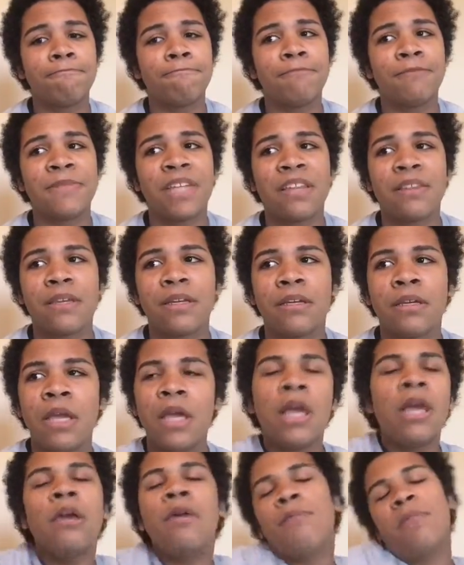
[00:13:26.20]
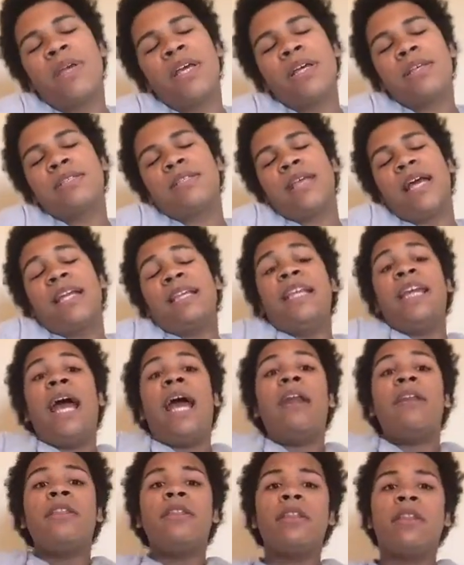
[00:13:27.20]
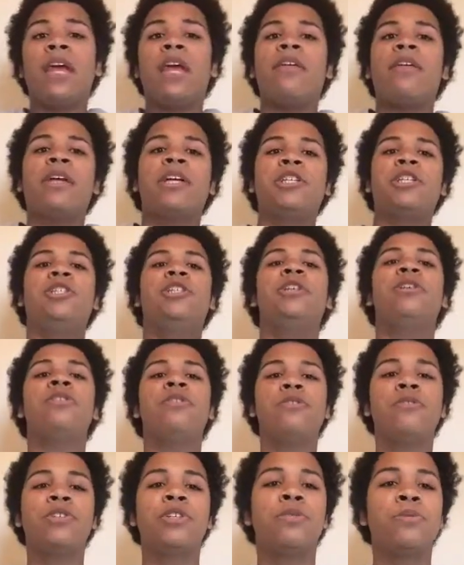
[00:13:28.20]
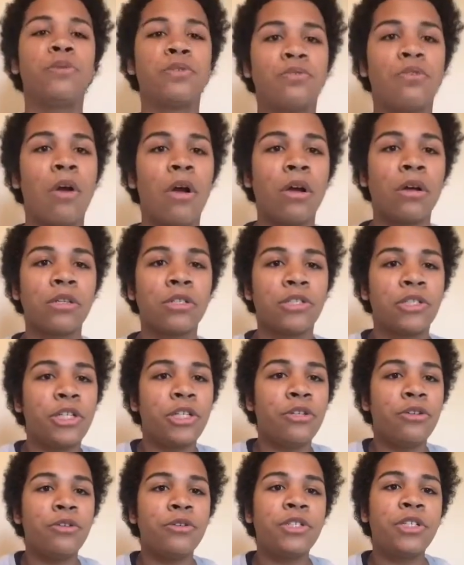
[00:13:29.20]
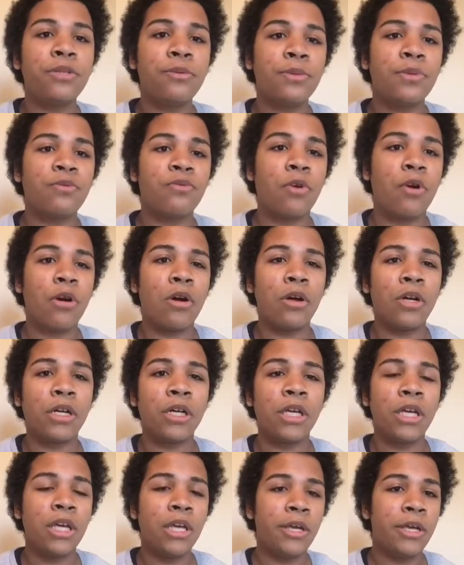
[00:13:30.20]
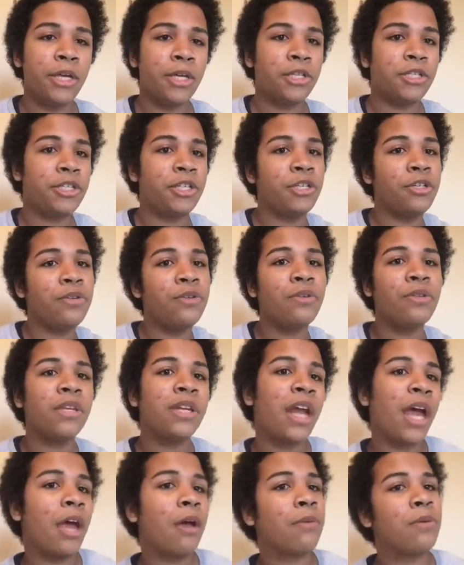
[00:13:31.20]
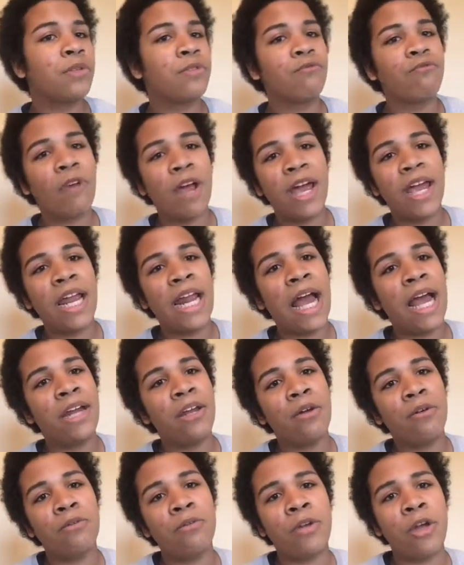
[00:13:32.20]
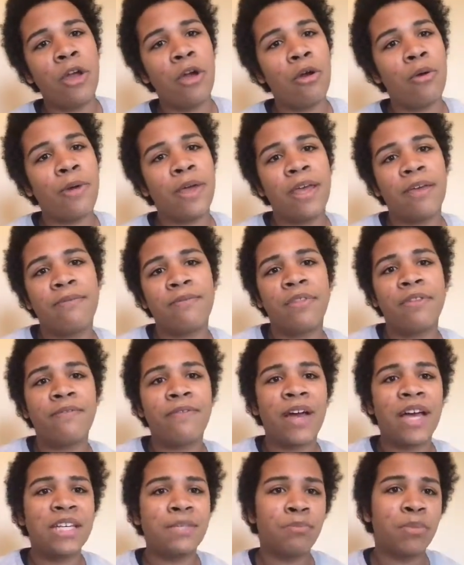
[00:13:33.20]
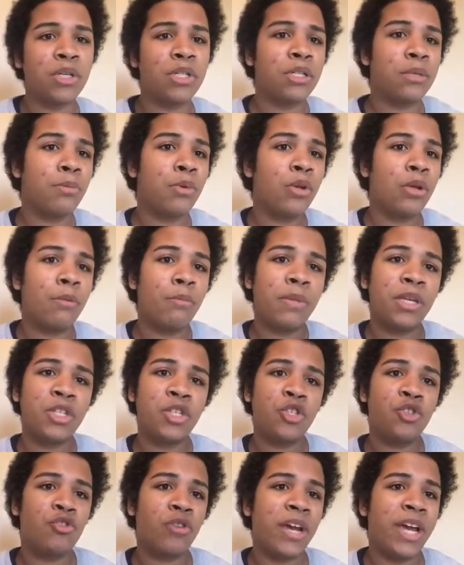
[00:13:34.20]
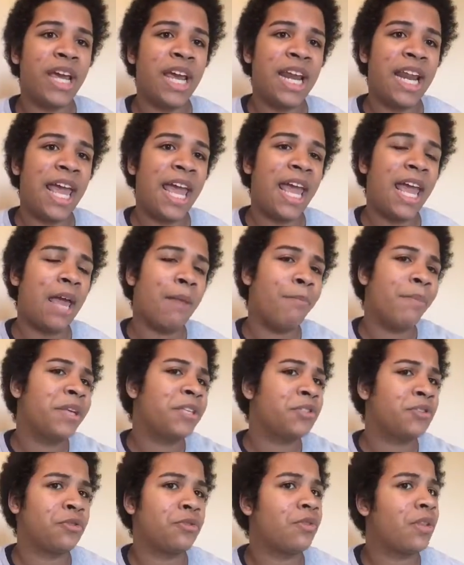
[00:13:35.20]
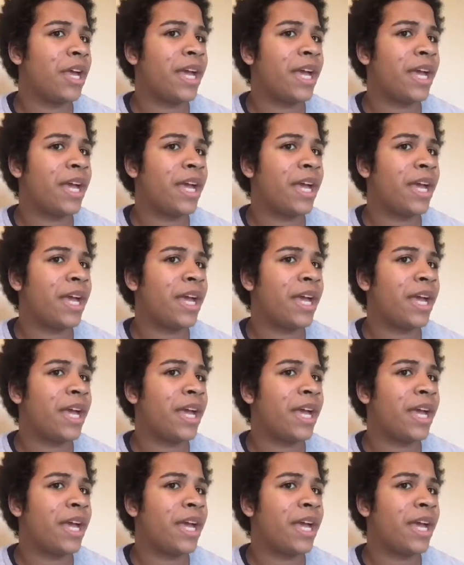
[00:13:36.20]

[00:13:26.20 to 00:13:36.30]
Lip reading: Nothing. Because at the end of the day, like, she knew she was wrong. She knew she was wrong. She knew that I was right. I don't know if the vice principal and Miss Straight and Mr.